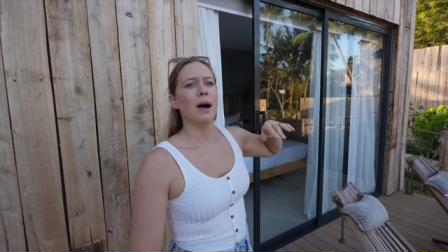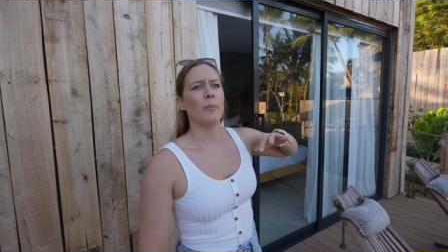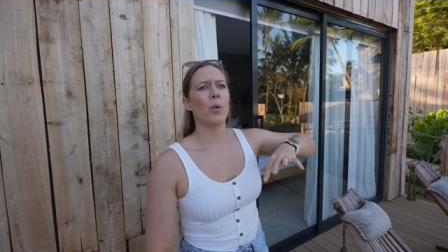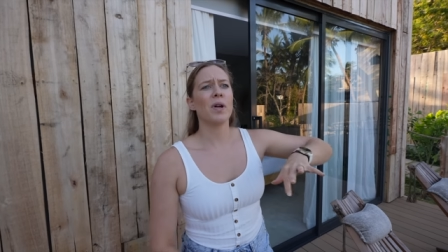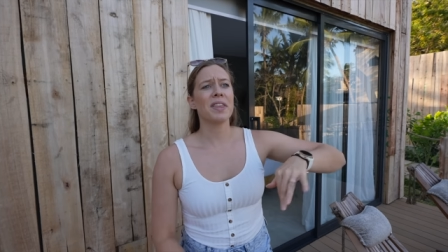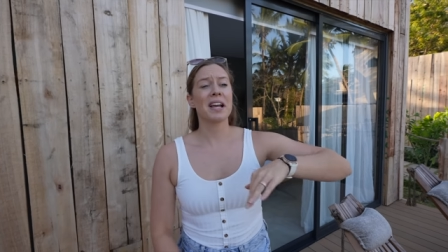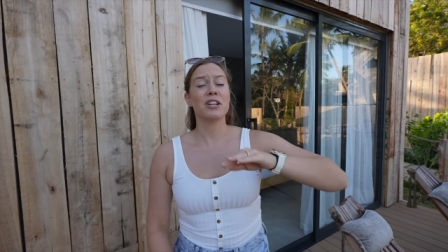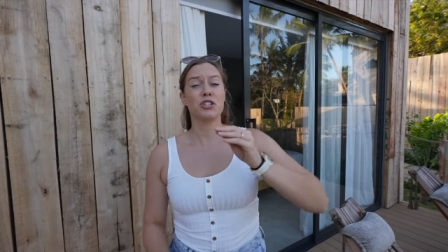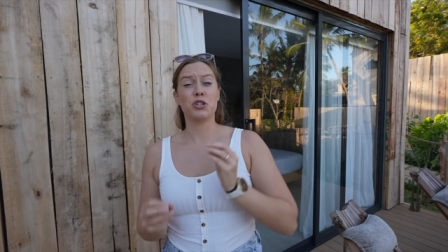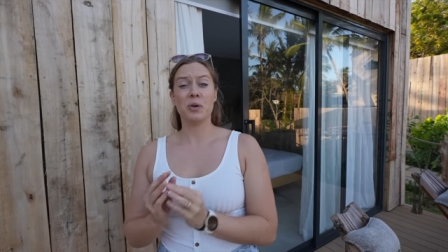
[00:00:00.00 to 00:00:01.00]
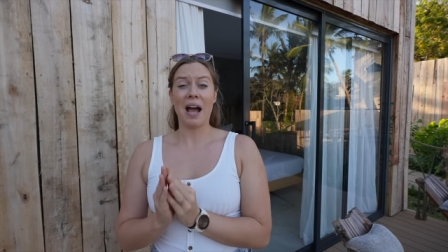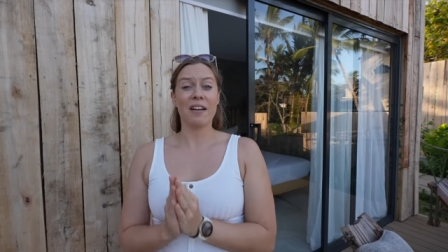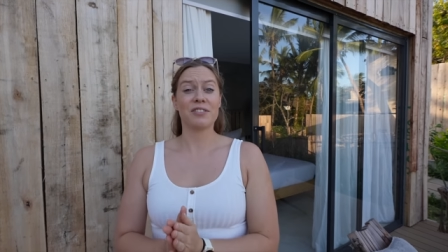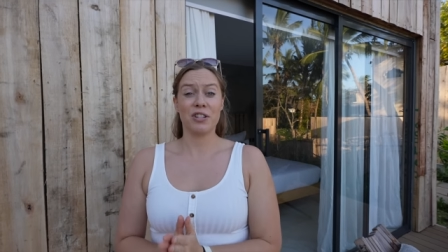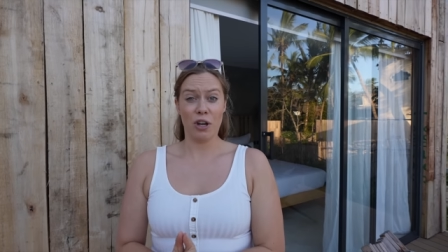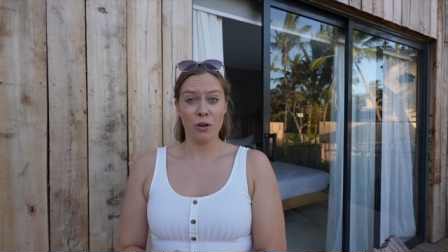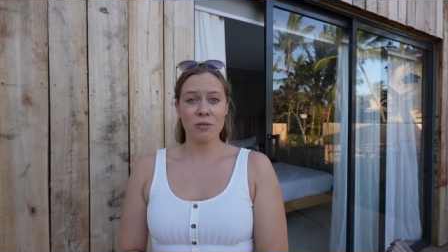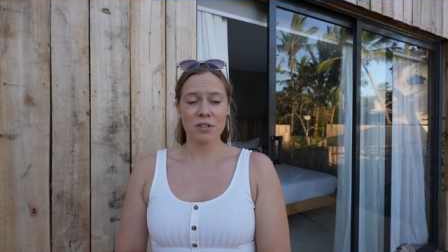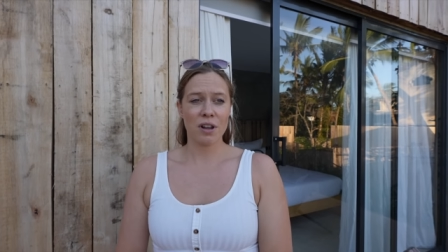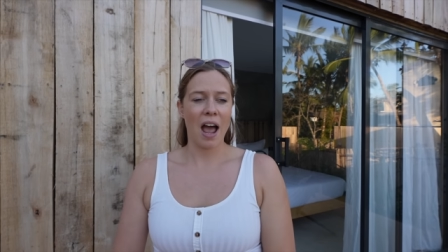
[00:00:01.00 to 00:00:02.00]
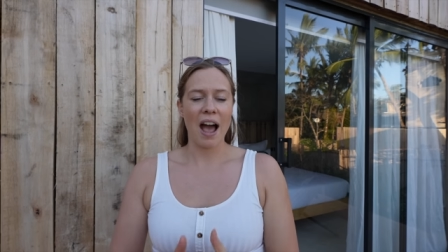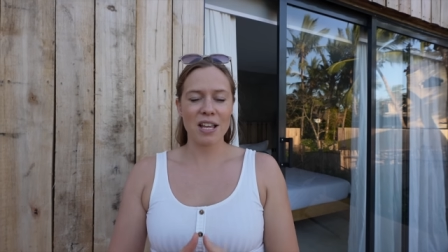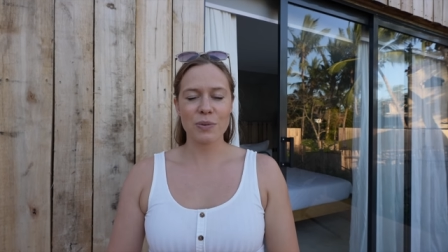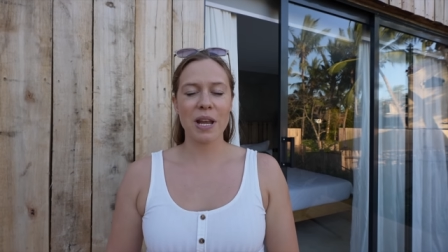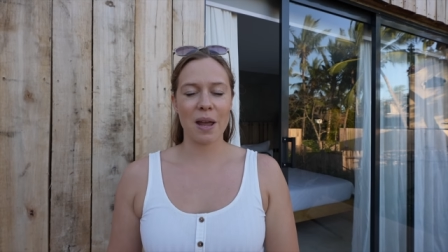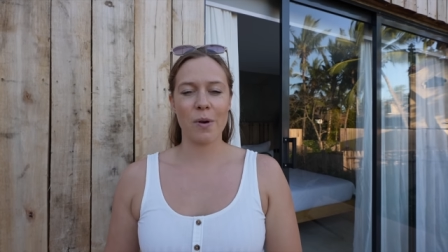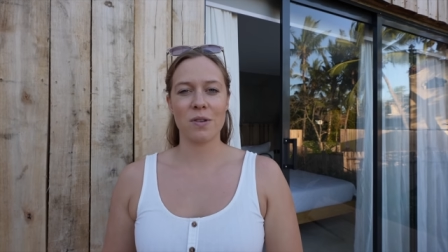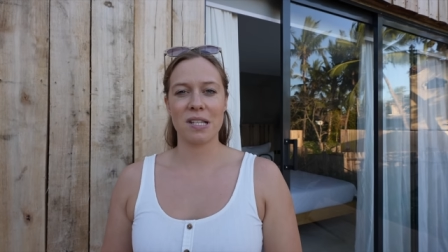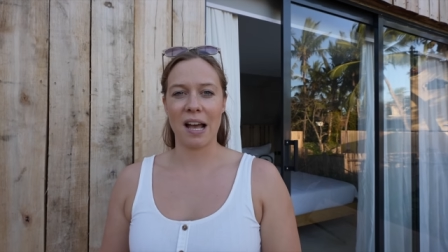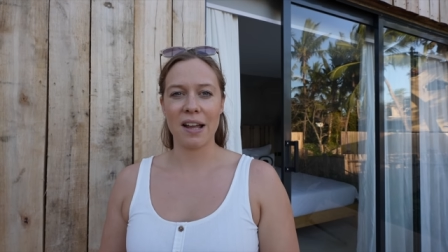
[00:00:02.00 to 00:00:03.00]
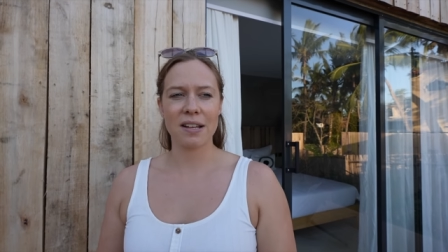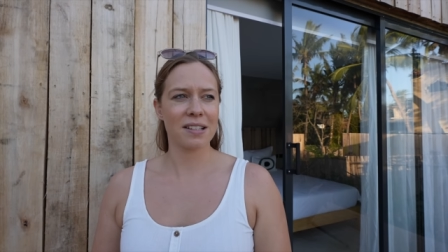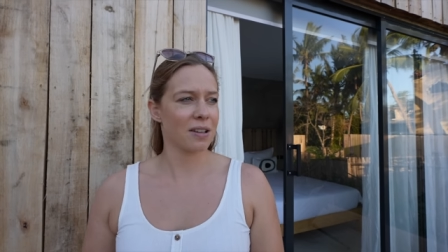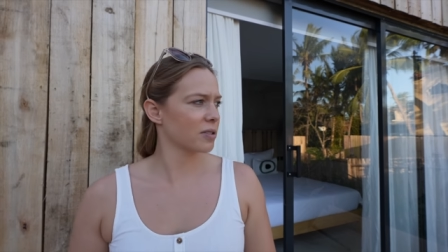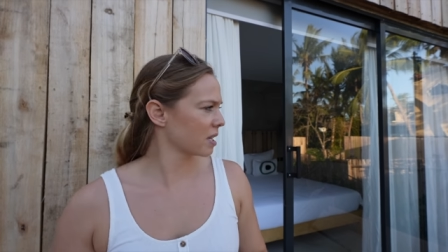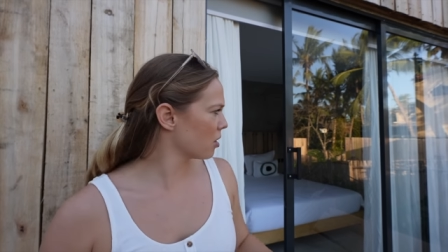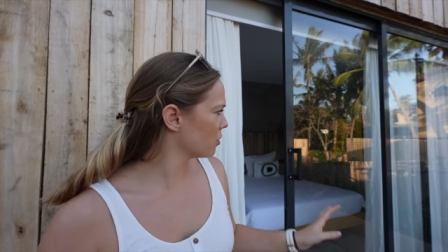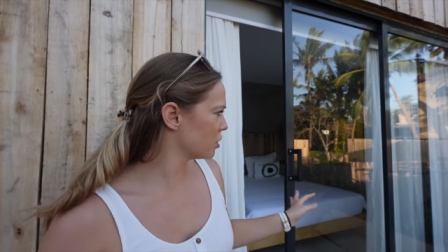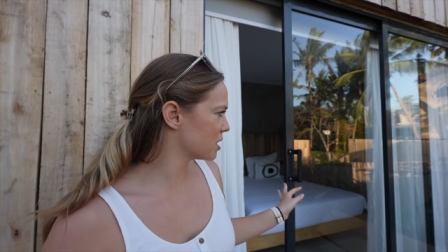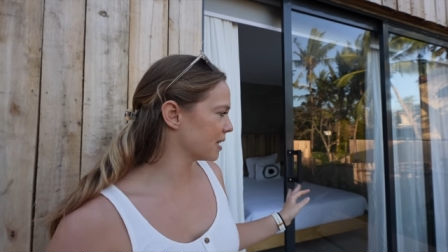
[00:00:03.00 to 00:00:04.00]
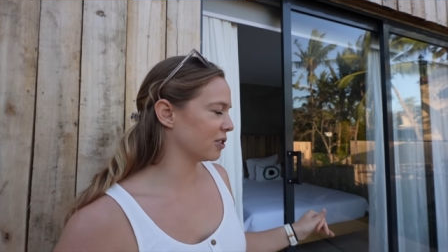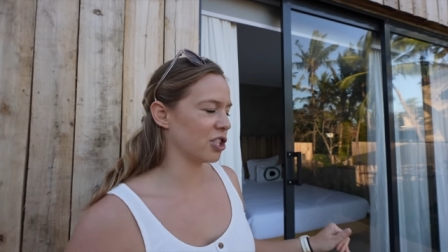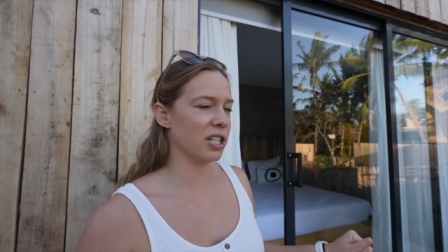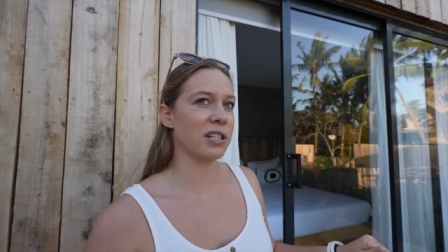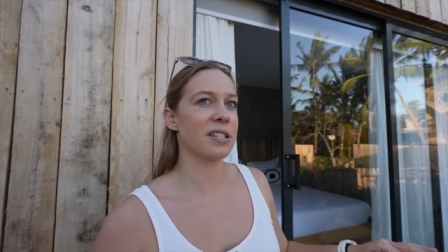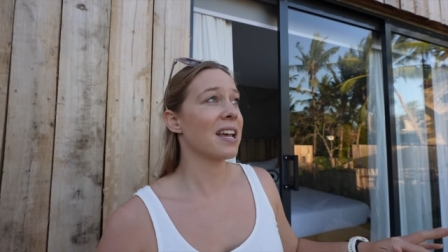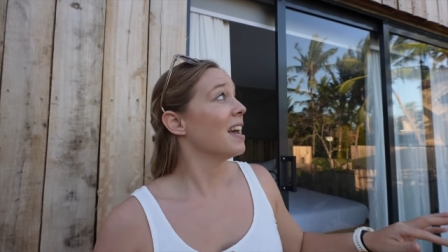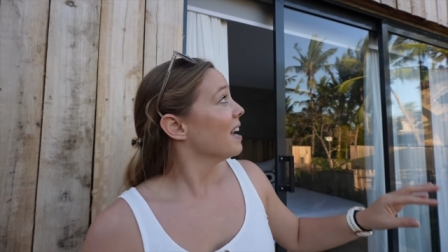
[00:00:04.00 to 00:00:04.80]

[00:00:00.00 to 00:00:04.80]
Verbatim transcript: But one thing I do have to note, as we came outside, because I was like, oh, they're just little shears.